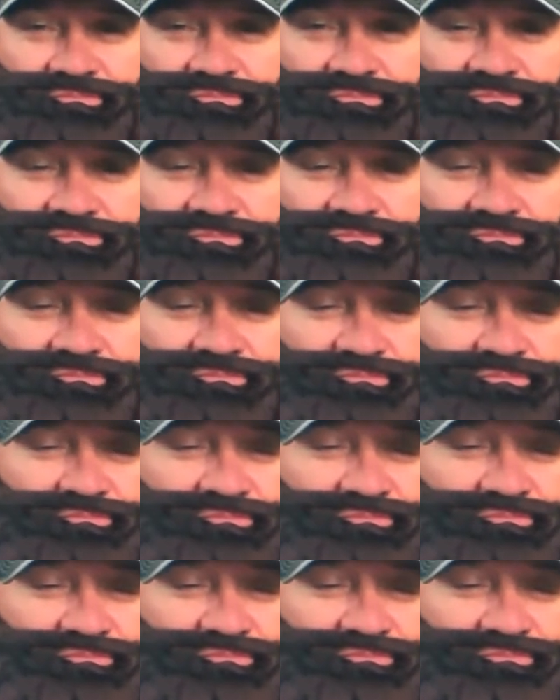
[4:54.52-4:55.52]

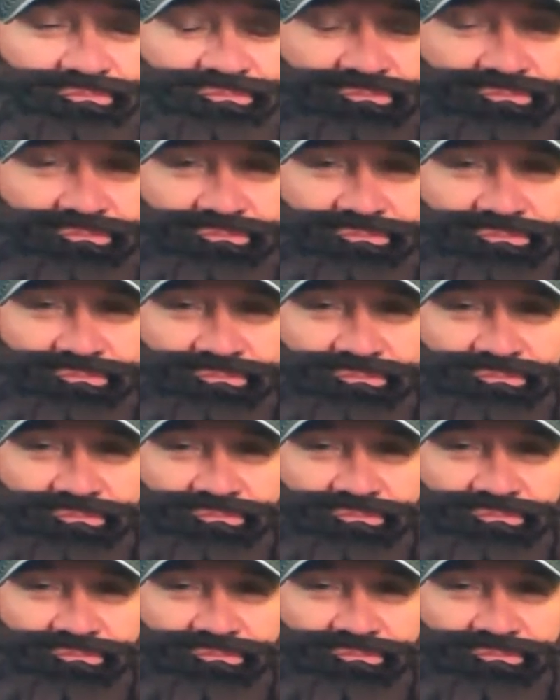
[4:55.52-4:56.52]

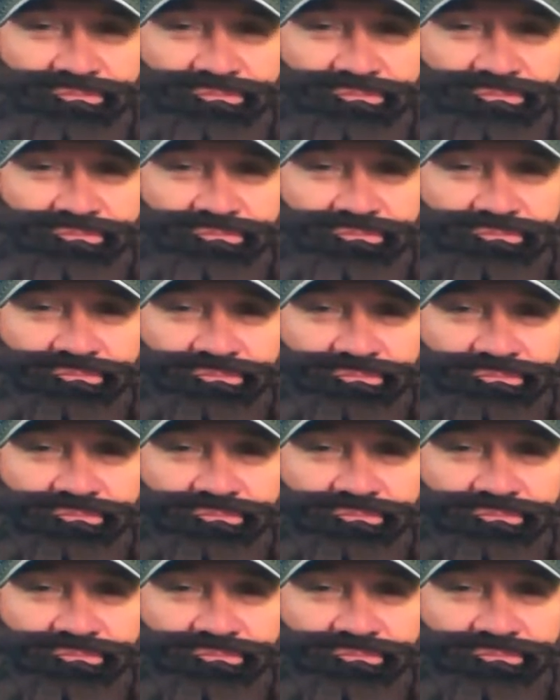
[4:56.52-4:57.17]
The person shown says nothing.